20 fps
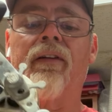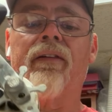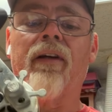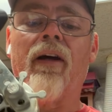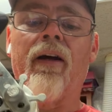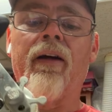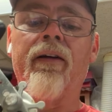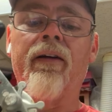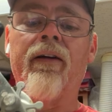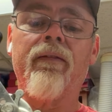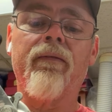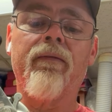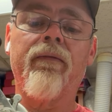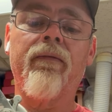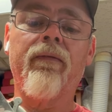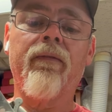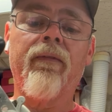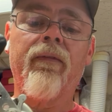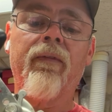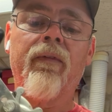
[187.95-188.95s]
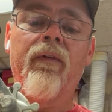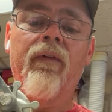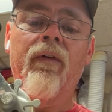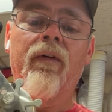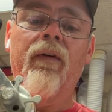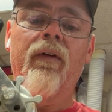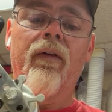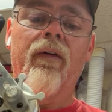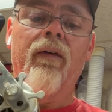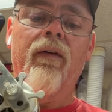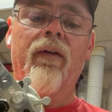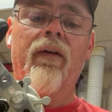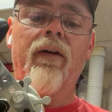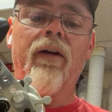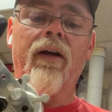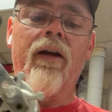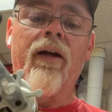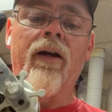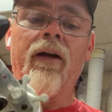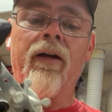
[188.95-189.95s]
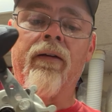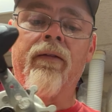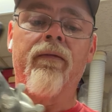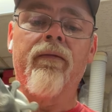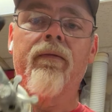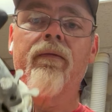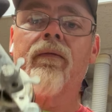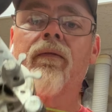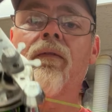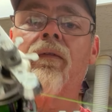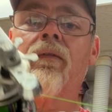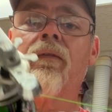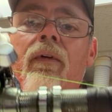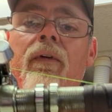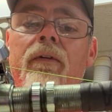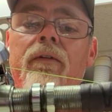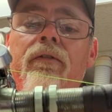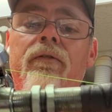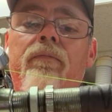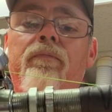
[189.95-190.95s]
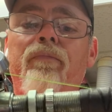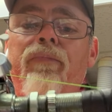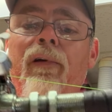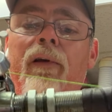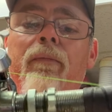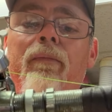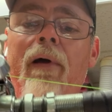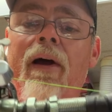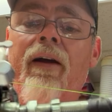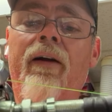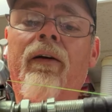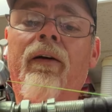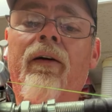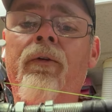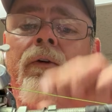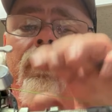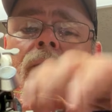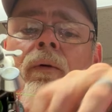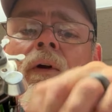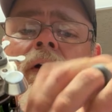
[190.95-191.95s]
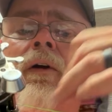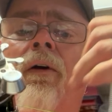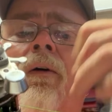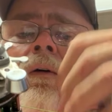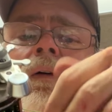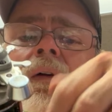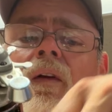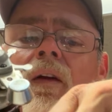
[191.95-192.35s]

take and put it back on your reel.